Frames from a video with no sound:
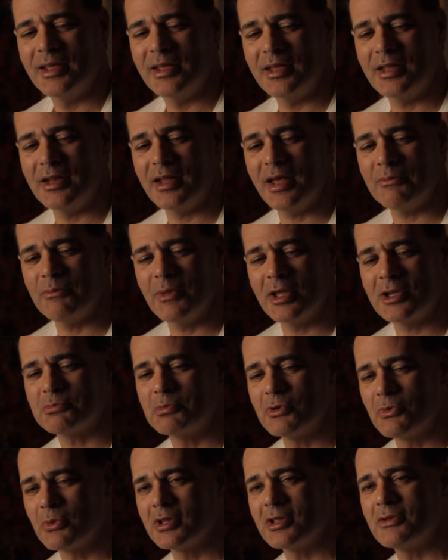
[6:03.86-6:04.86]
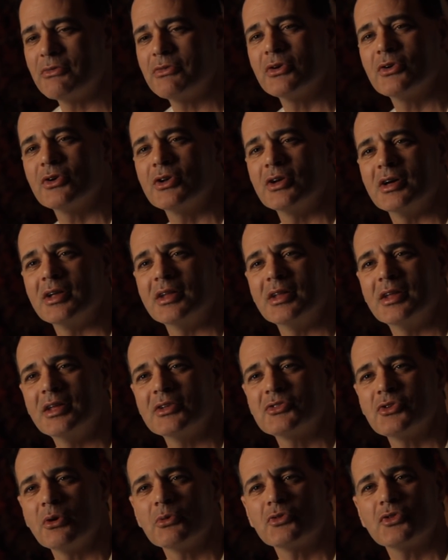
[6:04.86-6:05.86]
And that makes me really feel good.
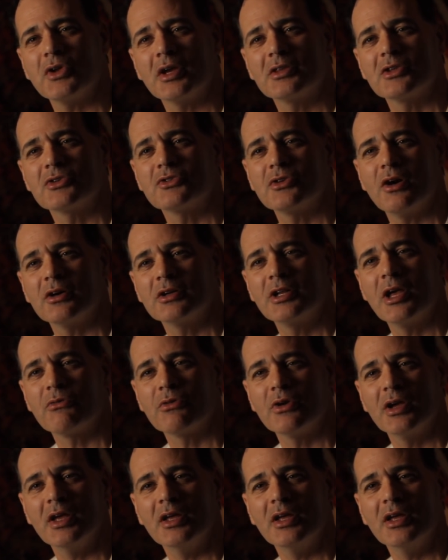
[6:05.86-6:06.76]
It's almost like the song never